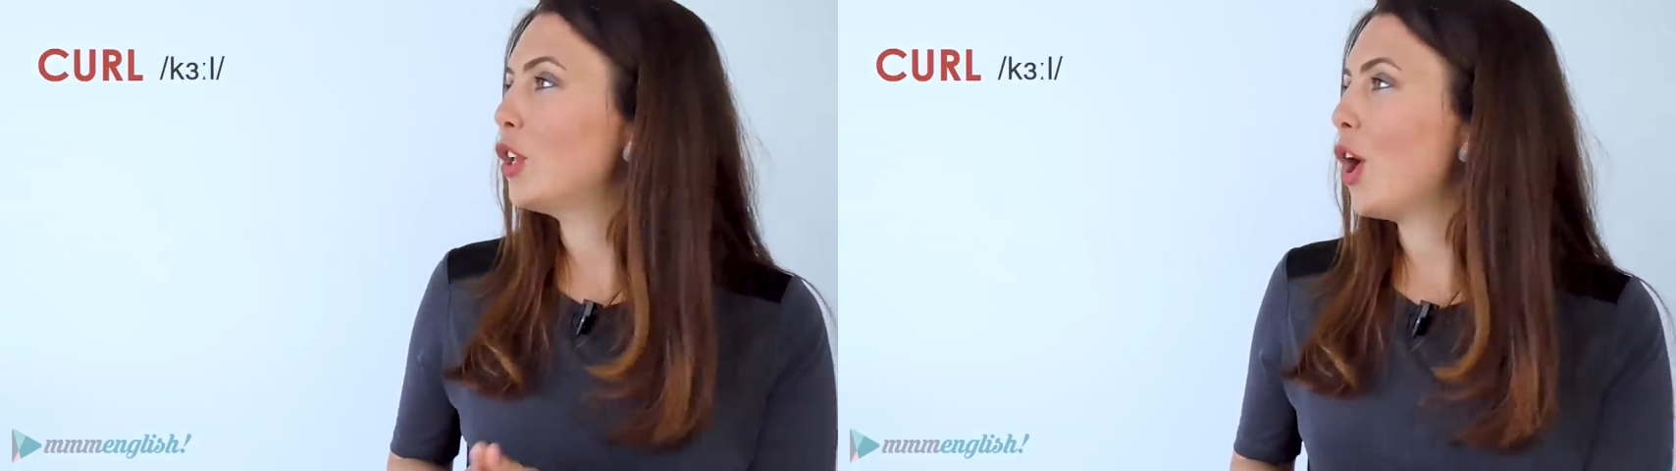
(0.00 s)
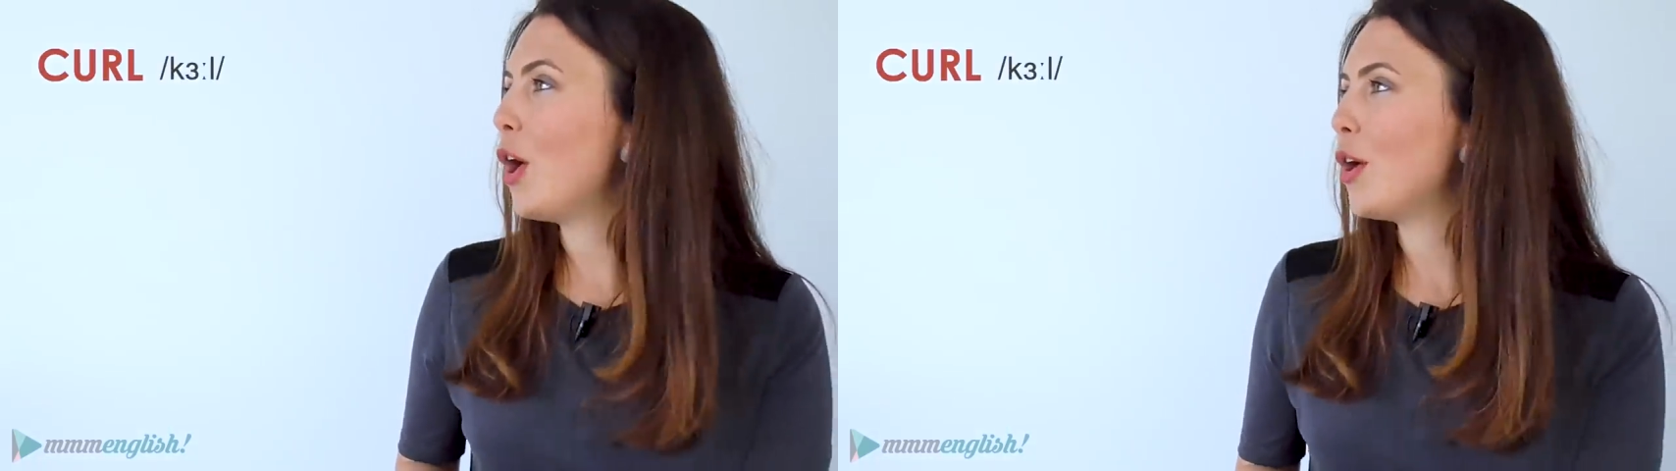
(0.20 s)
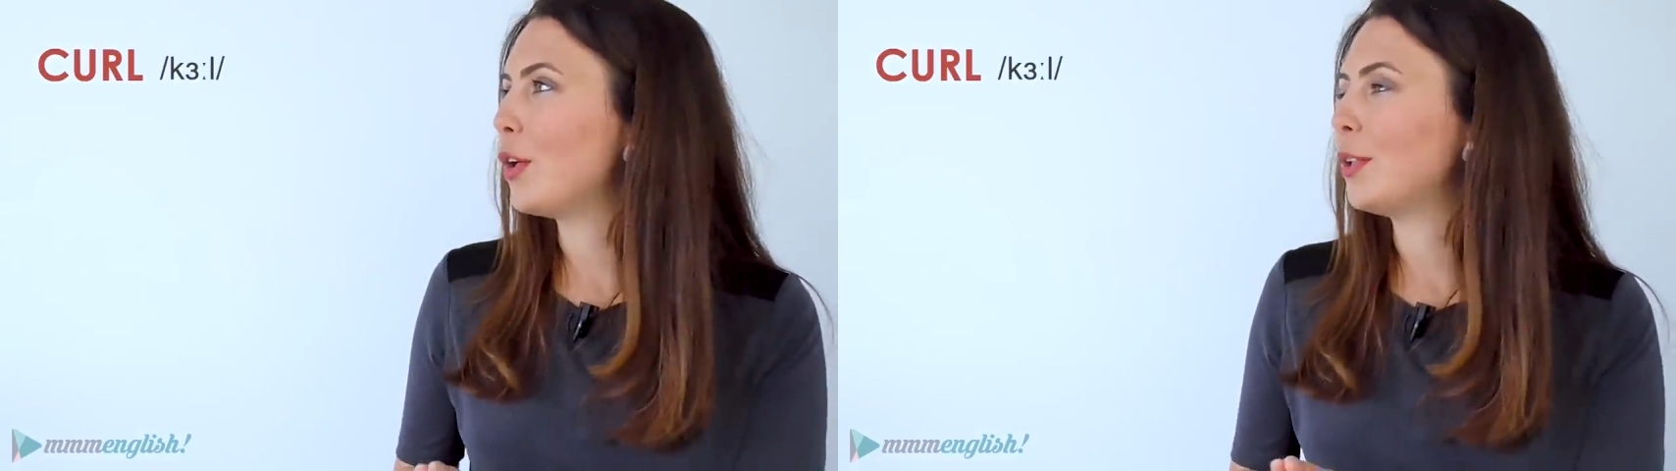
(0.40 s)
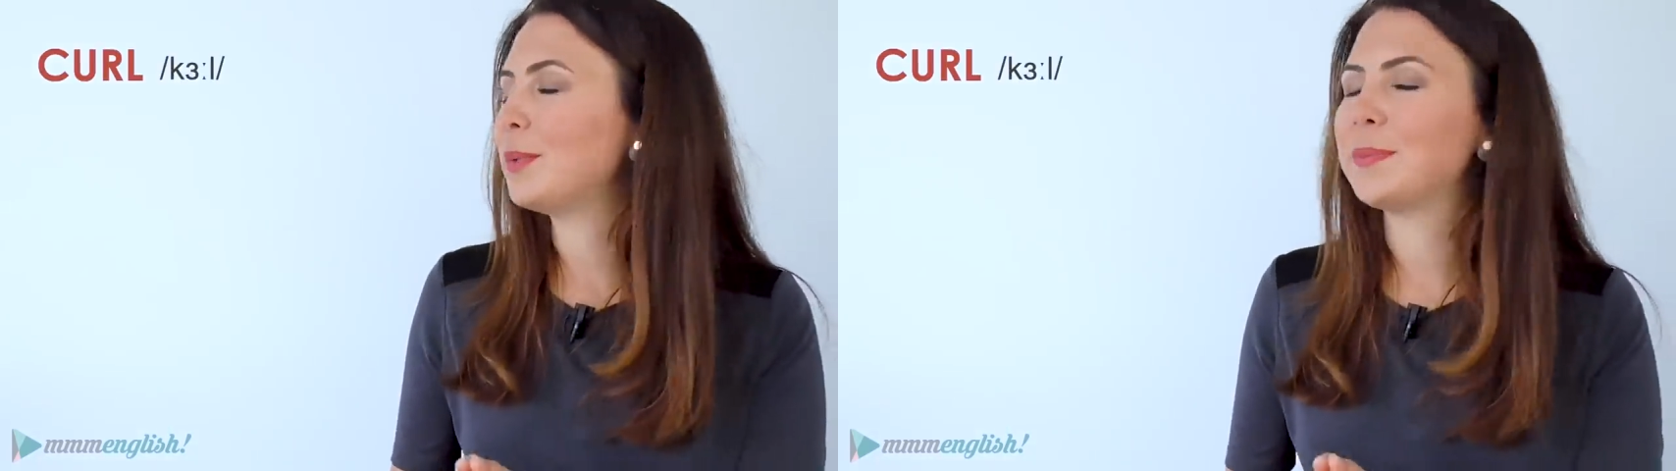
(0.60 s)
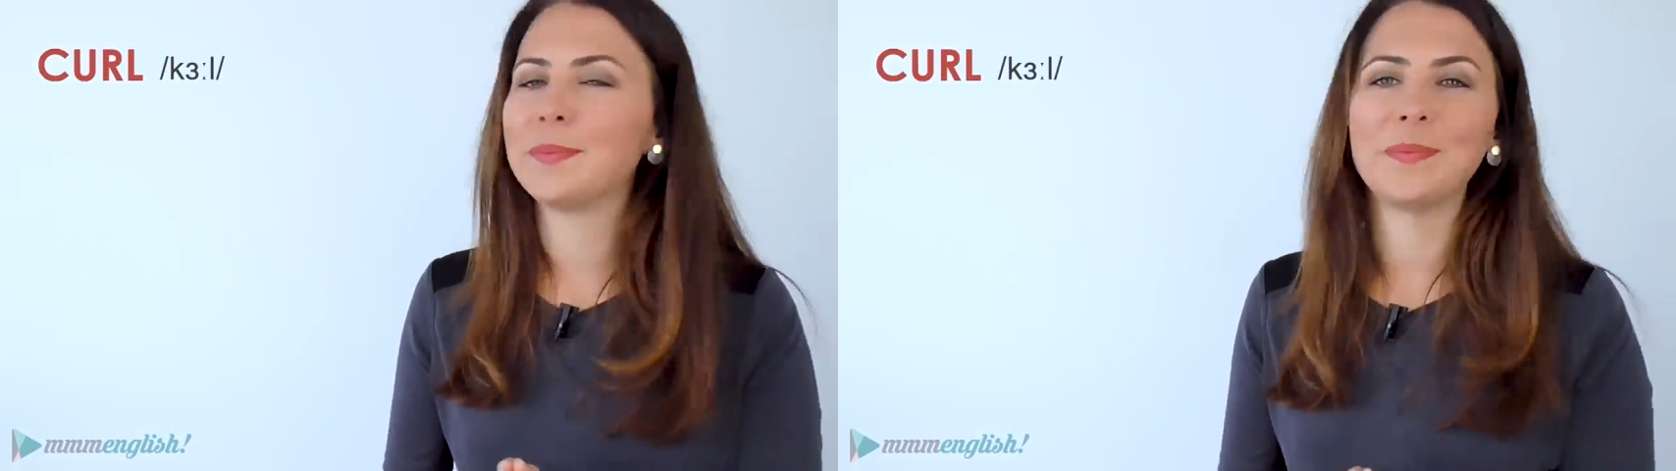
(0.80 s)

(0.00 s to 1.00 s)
Curl.